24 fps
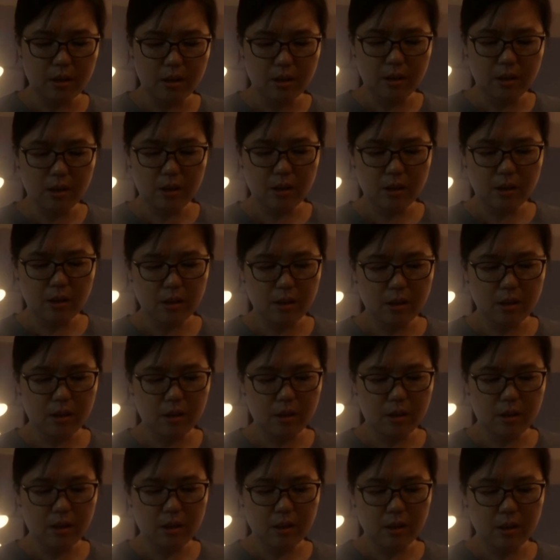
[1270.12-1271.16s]

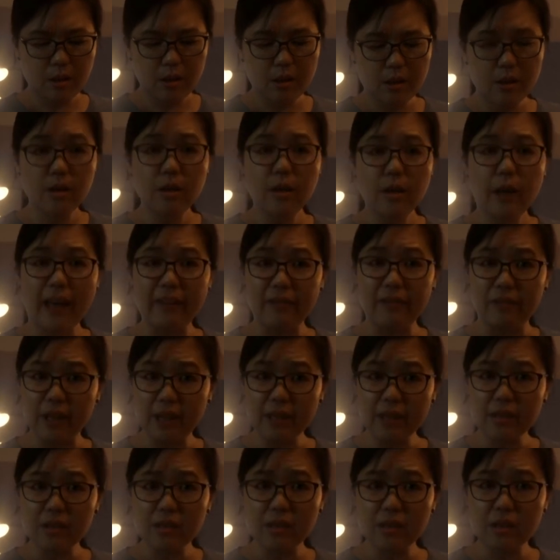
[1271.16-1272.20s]
Sometimes Auntie
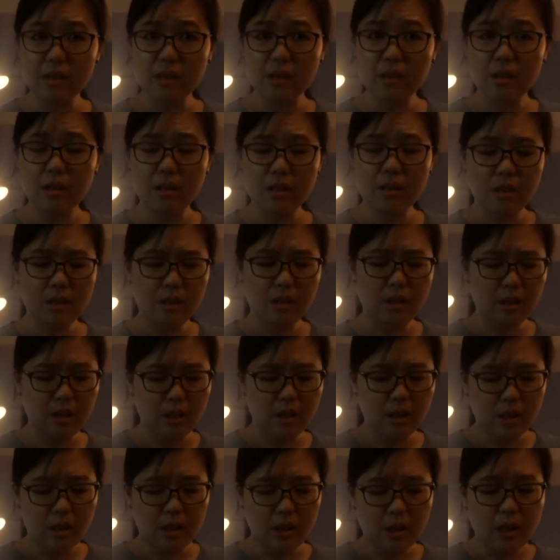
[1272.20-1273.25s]
Li Ping is
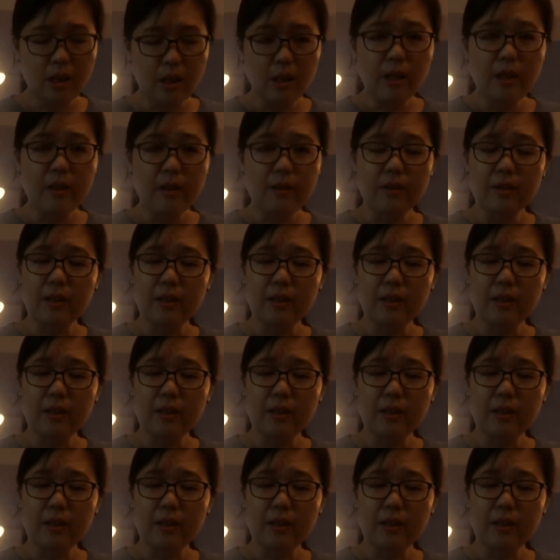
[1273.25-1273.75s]
angry.